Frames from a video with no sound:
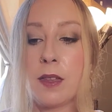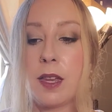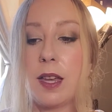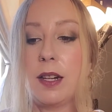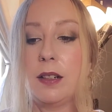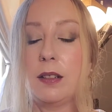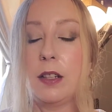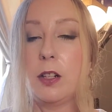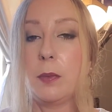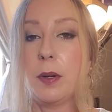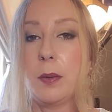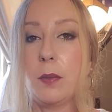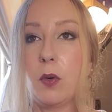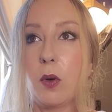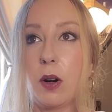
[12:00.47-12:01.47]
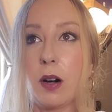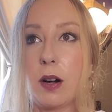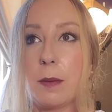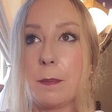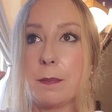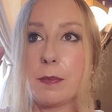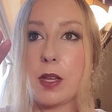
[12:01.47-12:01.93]
and a little bit
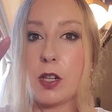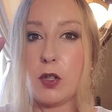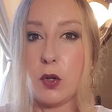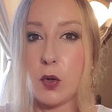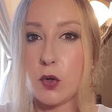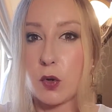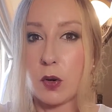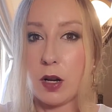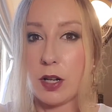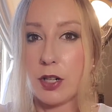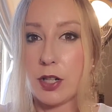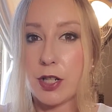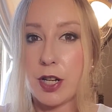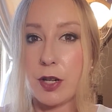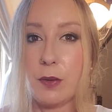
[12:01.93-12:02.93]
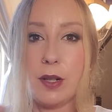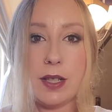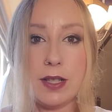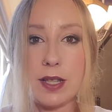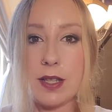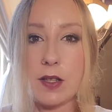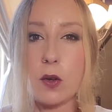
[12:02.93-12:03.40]
more neutral undertoned.
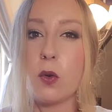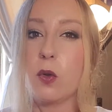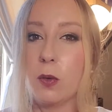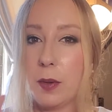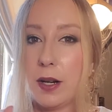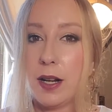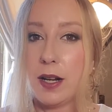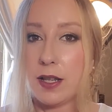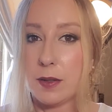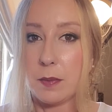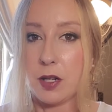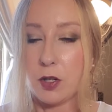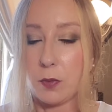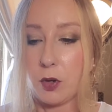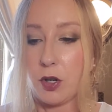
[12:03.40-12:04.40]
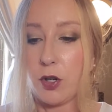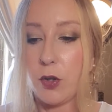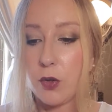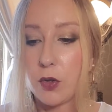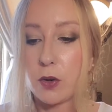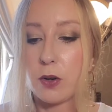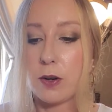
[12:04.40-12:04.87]
It says cool, but it is much more
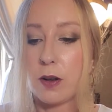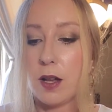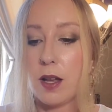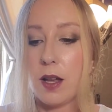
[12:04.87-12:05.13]
neutral.